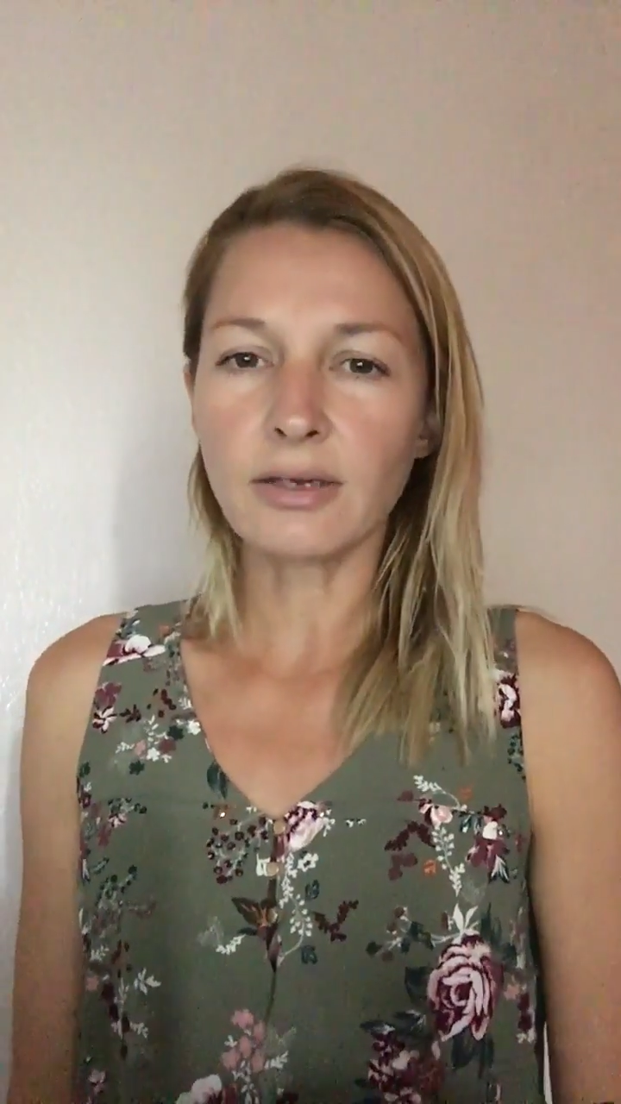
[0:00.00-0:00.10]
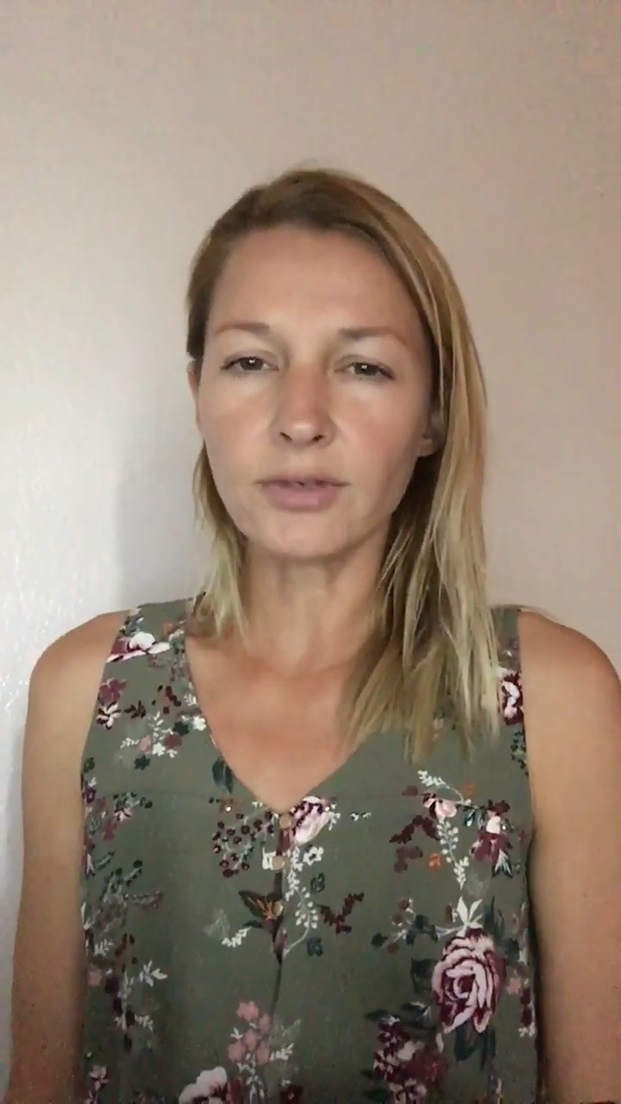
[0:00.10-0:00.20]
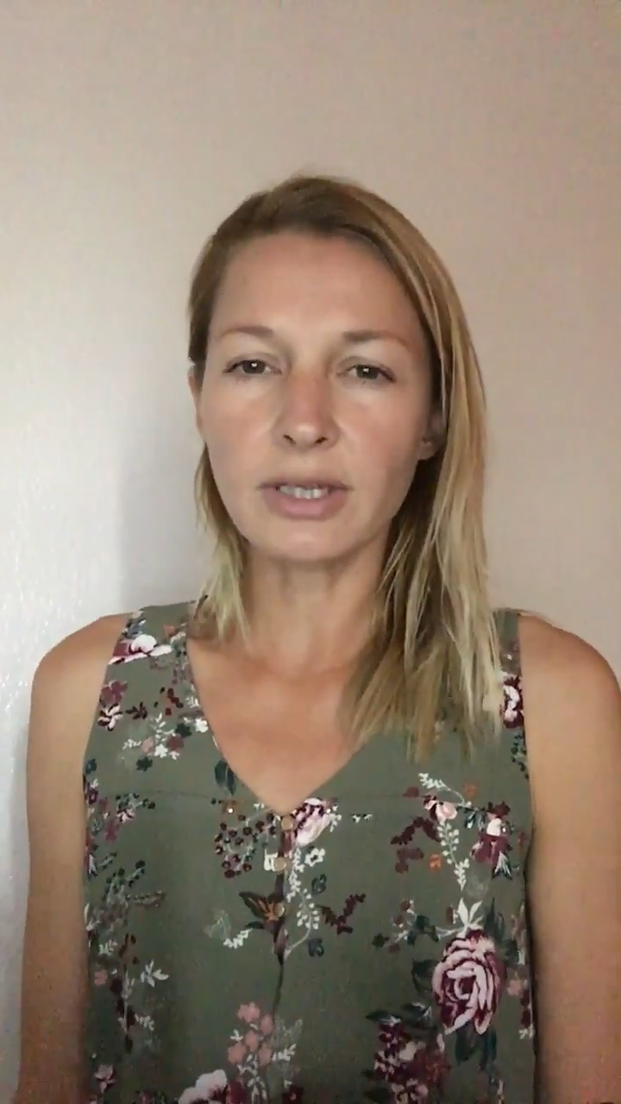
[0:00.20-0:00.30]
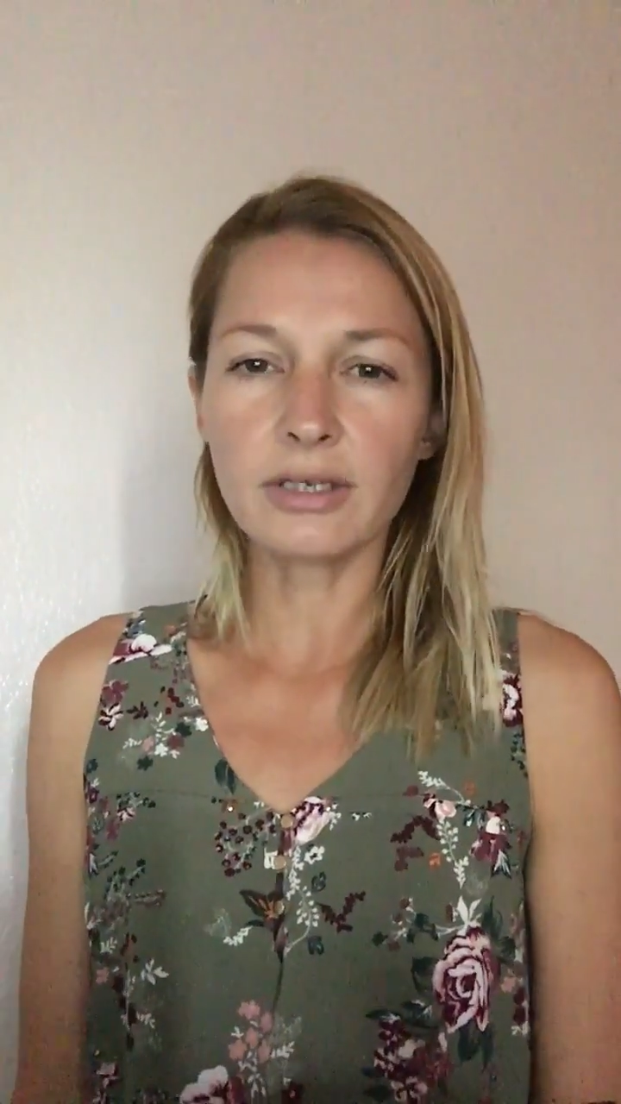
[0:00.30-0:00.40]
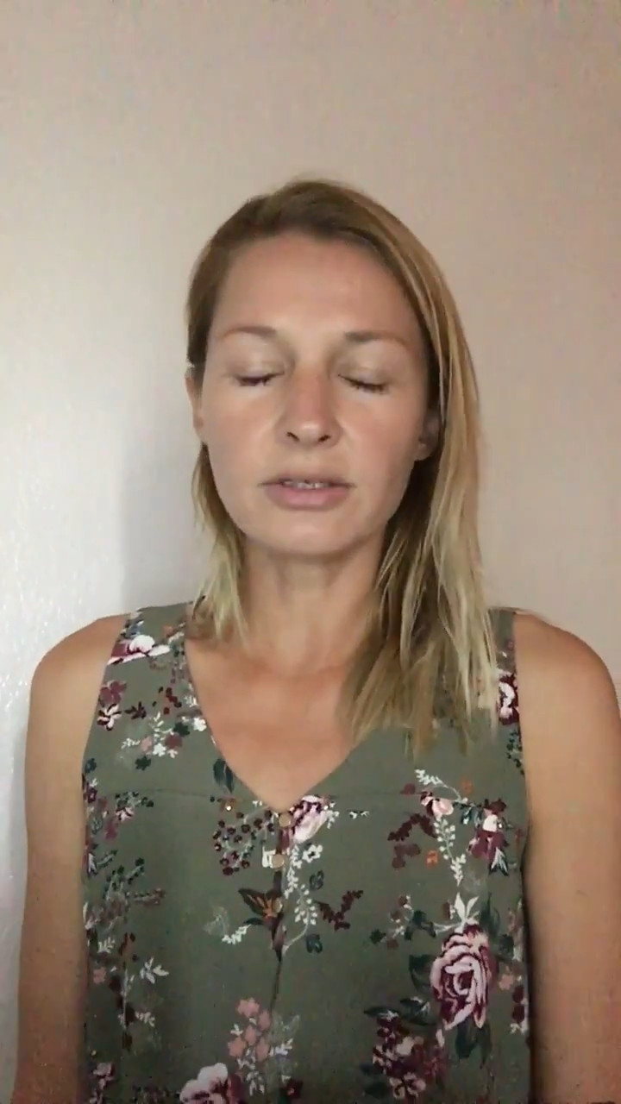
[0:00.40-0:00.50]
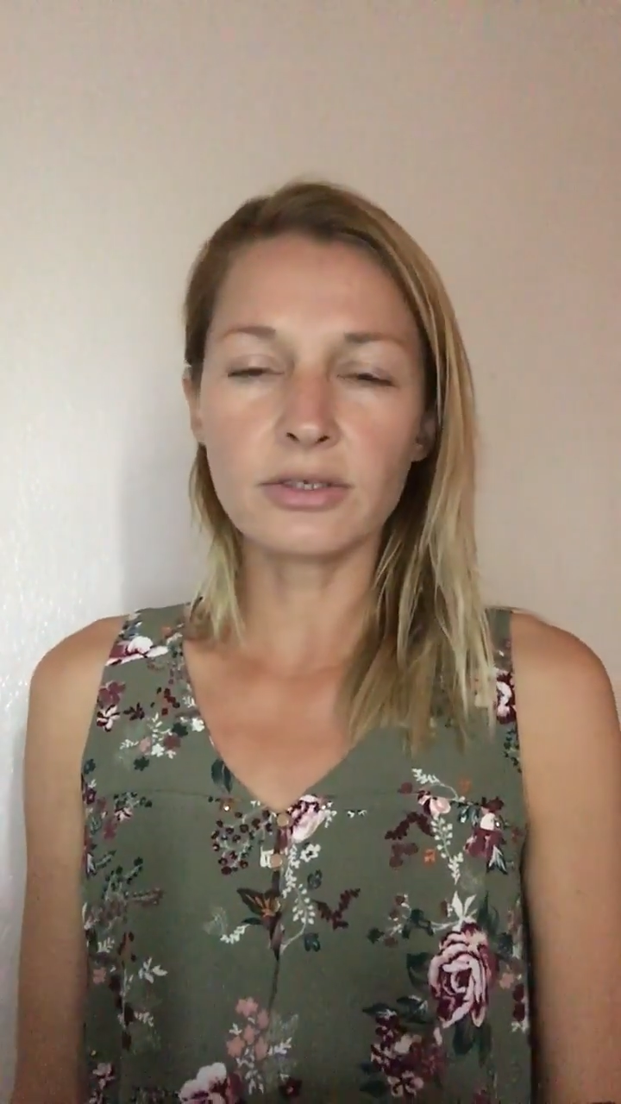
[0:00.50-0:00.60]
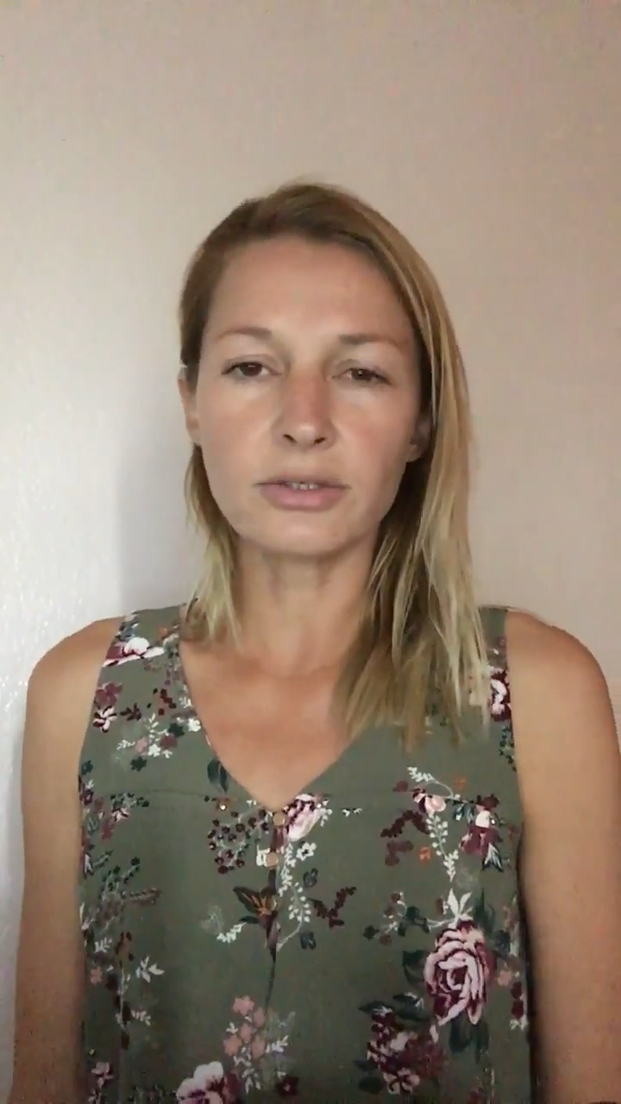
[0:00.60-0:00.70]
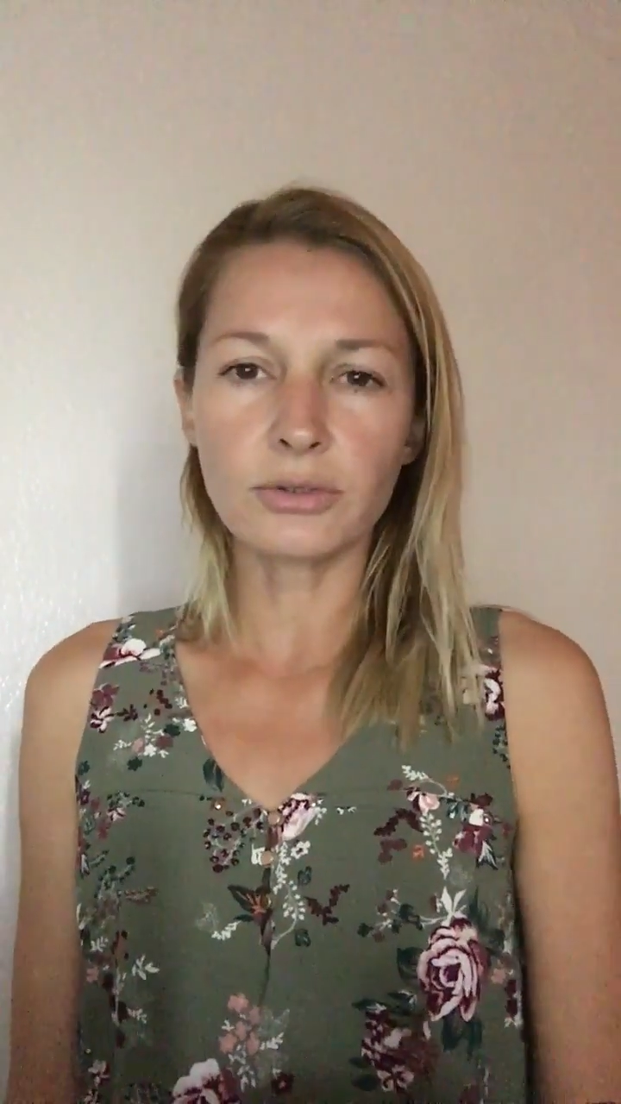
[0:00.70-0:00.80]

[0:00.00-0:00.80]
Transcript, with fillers: everything to